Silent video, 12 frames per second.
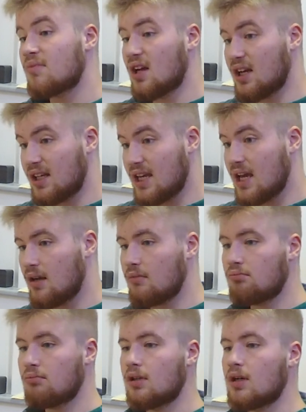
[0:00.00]

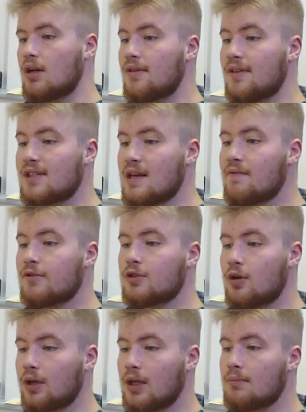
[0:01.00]
Again, the devil
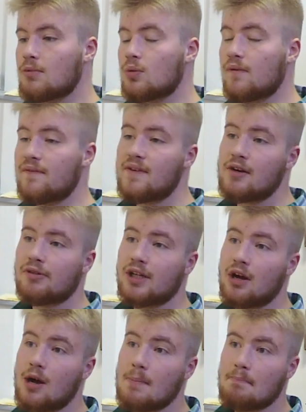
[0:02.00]
took him to a very
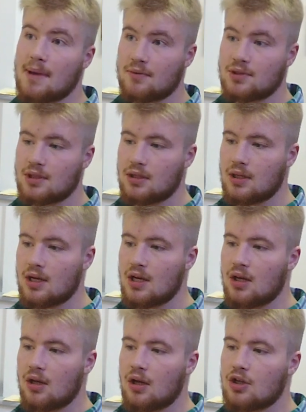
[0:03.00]
high mountain
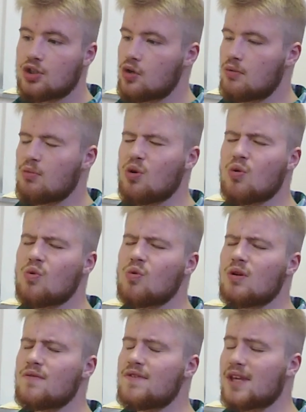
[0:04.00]
and showed him
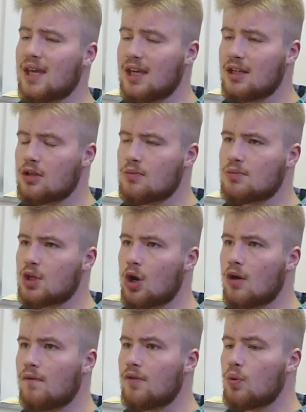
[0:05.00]
all of the kingdoms
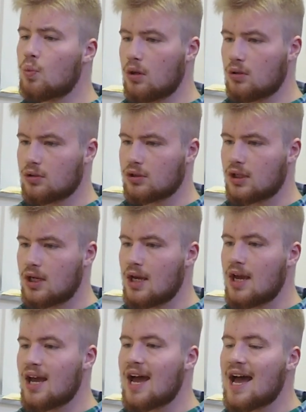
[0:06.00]
of the world
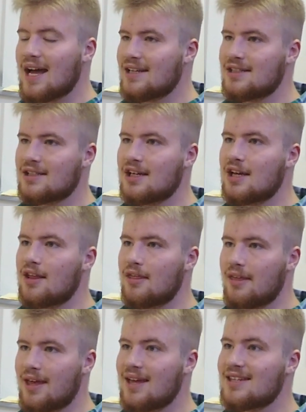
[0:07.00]
and
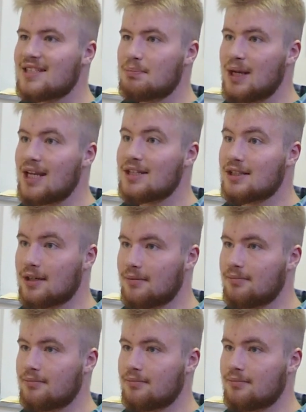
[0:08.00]
their splendor.